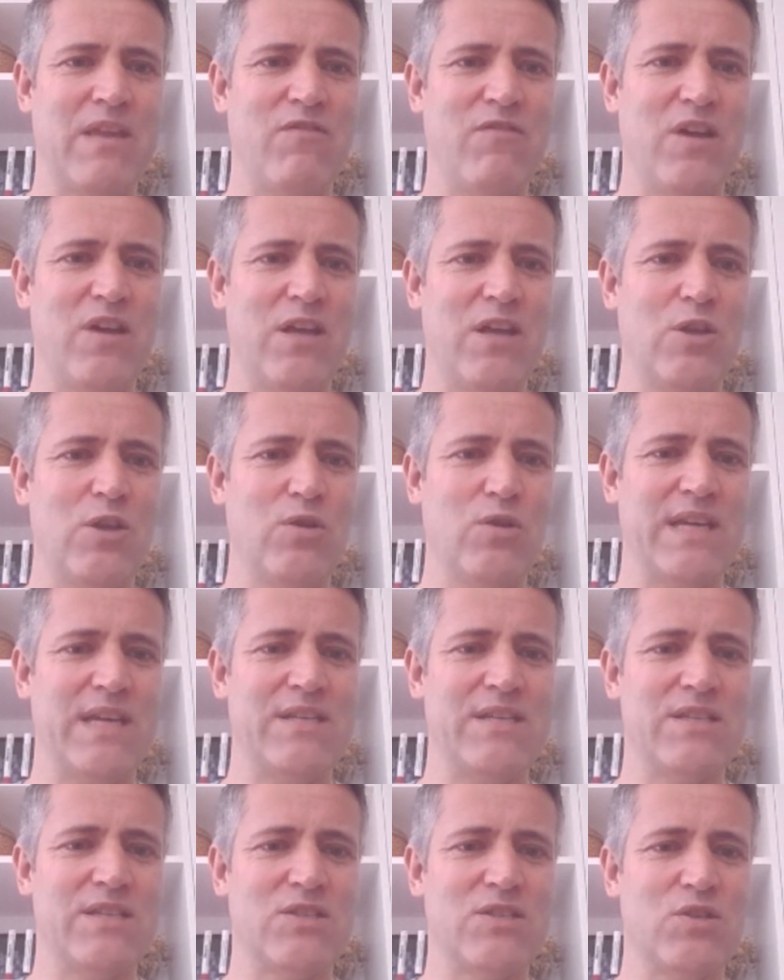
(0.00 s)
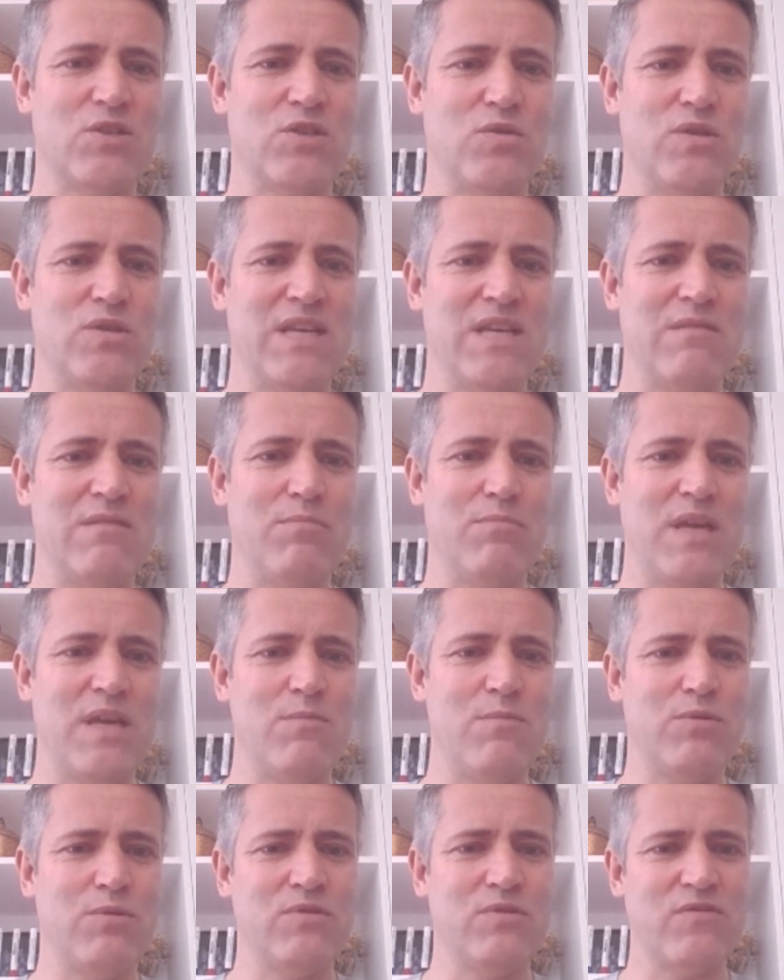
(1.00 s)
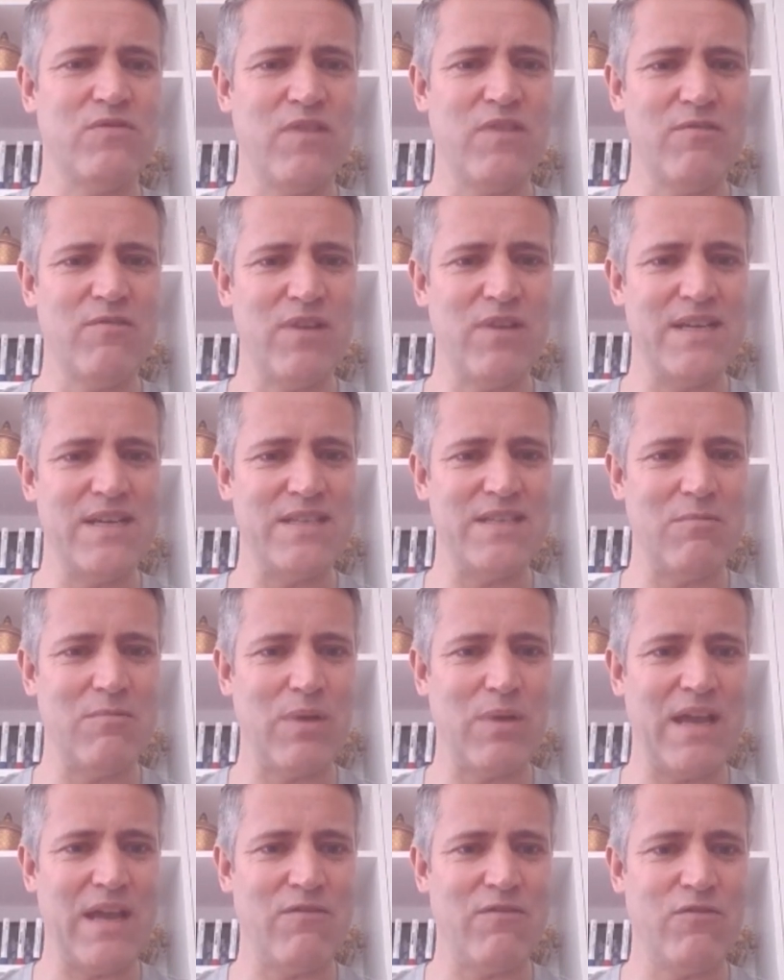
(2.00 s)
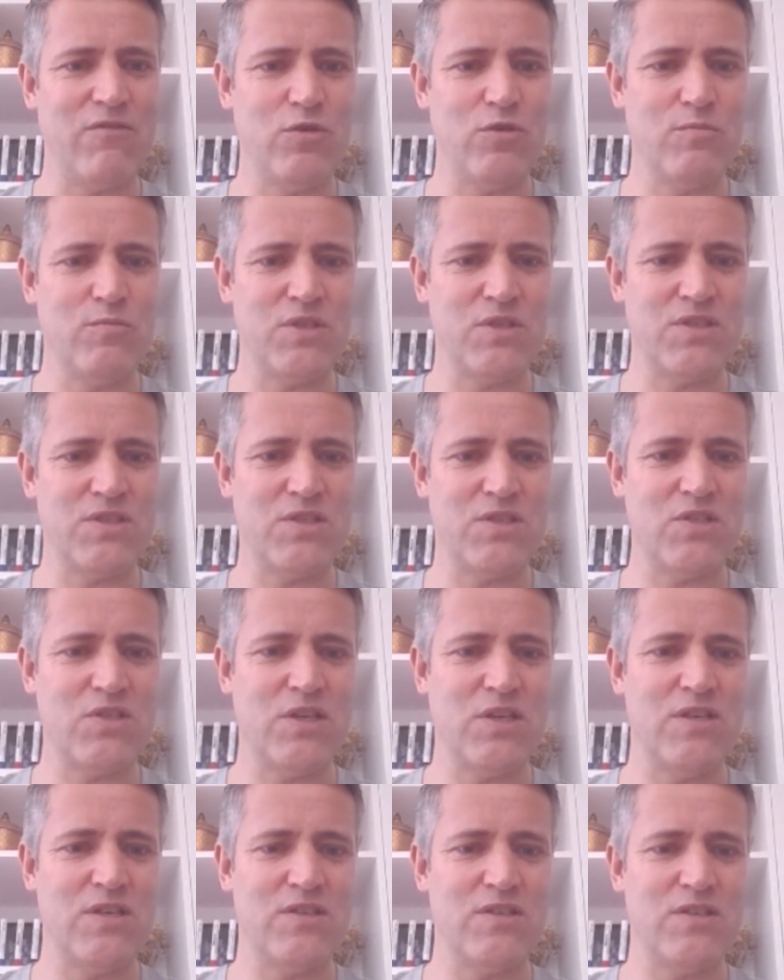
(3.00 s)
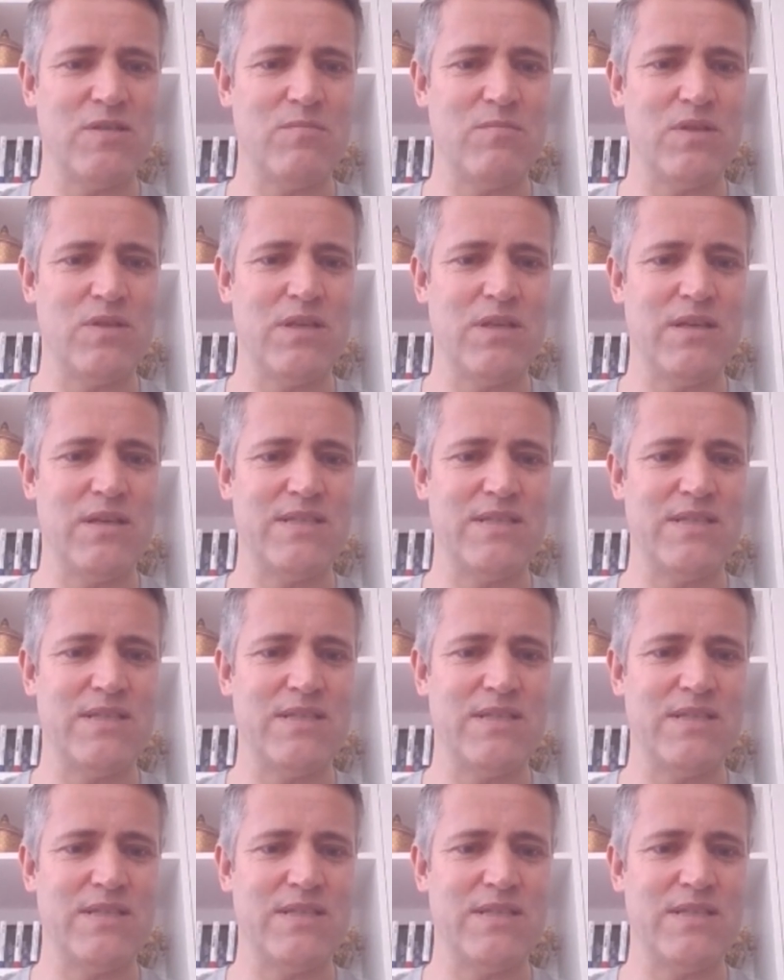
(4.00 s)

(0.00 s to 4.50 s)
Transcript: if I log into the people's fundraising platform, just to show you some